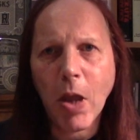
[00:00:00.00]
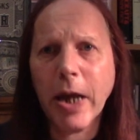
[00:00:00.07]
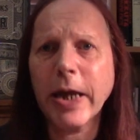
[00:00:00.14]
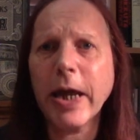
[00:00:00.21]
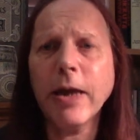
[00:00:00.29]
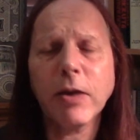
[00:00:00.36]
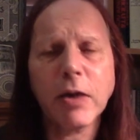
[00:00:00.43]

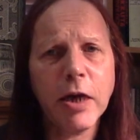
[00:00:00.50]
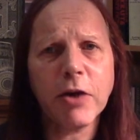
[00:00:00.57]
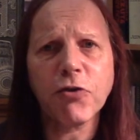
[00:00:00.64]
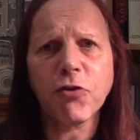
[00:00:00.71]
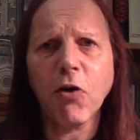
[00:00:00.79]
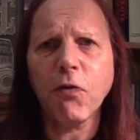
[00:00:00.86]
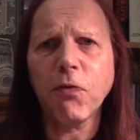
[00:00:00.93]
Again,
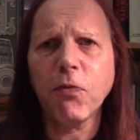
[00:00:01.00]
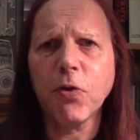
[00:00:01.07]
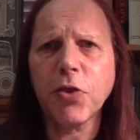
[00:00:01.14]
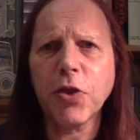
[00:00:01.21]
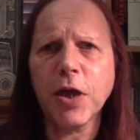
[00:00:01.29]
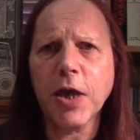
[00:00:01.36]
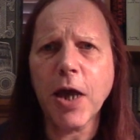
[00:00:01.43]
kicks off
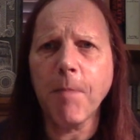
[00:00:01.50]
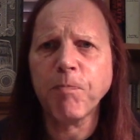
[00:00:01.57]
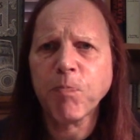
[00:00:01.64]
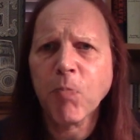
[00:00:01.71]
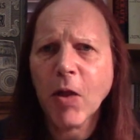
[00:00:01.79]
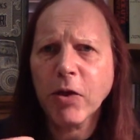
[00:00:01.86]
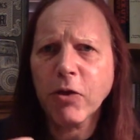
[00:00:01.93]
with the
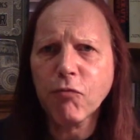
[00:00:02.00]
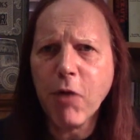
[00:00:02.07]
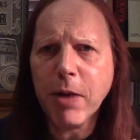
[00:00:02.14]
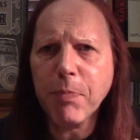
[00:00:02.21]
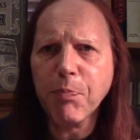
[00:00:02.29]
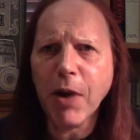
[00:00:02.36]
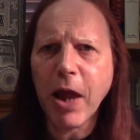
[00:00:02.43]

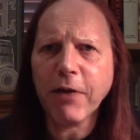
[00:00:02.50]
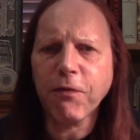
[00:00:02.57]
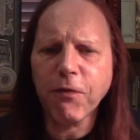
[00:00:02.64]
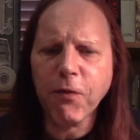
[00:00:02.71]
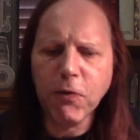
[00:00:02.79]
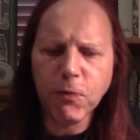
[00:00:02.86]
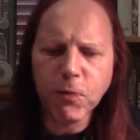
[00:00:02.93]
red black
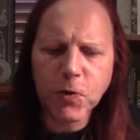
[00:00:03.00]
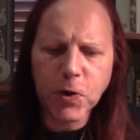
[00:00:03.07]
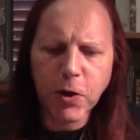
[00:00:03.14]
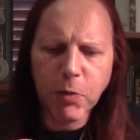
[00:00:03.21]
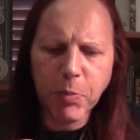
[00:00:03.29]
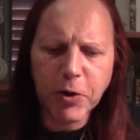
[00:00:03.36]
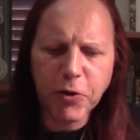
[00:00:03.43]
fruits, a
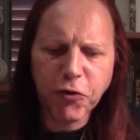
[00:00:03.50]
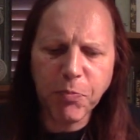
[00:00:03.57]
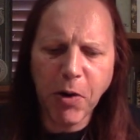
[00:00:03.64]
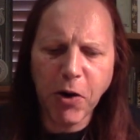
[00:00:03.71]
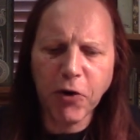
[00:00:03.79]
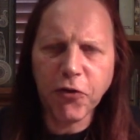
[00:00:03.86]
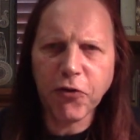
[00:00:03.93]
little bit of
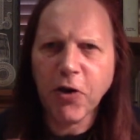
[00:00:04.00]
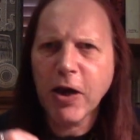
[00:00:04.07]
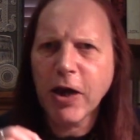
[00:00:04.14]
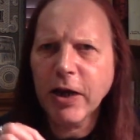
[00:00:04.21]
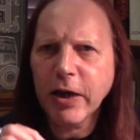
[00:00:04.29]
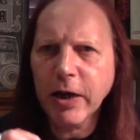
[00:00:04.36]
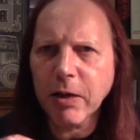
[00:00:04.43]
spice,
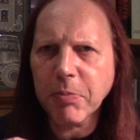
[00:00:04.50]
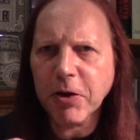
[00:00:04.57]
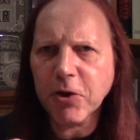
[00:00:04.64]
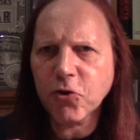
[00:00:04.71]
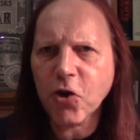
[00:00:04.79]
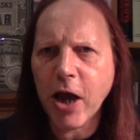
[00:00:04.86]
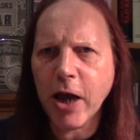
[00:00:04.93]
a little bit
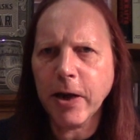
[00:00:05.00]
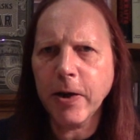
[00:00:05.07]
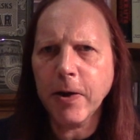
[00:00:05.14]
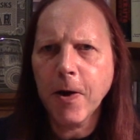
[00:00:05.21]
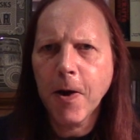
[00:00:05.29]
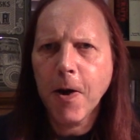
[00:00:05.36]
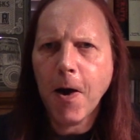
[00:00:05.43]
of
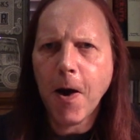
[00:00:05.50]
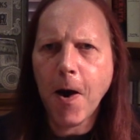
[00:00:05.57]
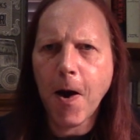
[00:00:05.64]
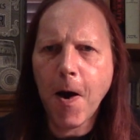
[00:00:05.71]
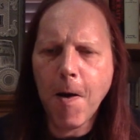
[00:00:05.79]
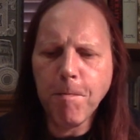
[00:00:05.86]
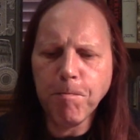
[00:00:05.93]
tannin,
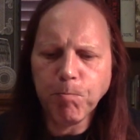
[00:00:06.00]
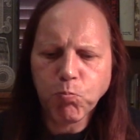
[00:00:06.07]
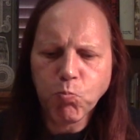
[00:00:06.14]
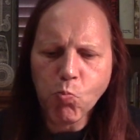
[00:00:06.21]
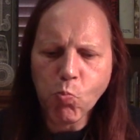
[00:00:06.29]
and